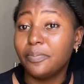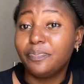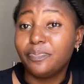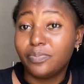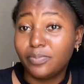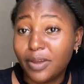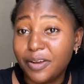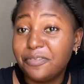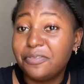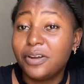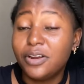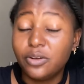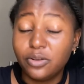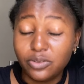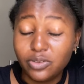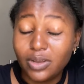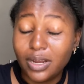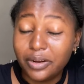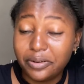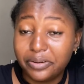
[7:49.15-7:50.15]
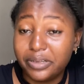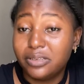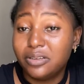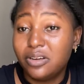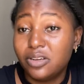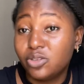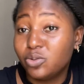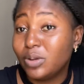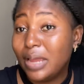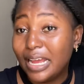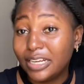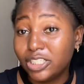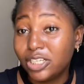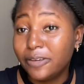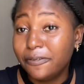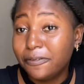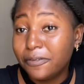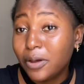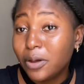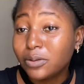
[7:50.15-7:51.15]
my friend also agreed because we actually
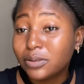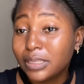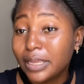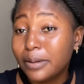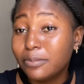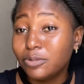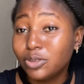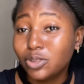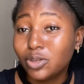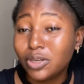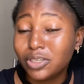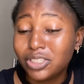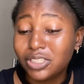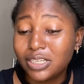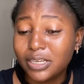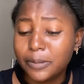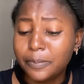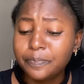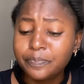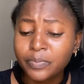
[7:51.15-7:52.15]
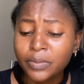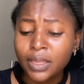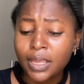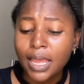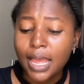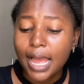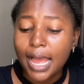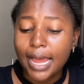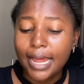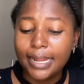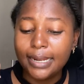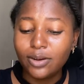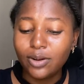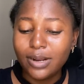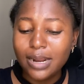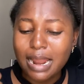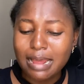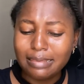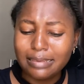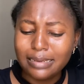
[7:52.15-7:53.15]
felt them we touched them and
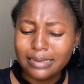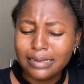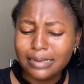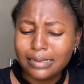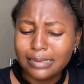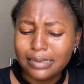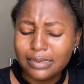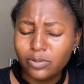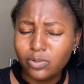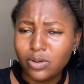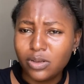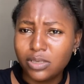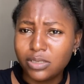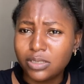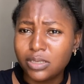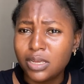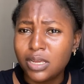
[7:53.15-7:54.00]
another thing they did was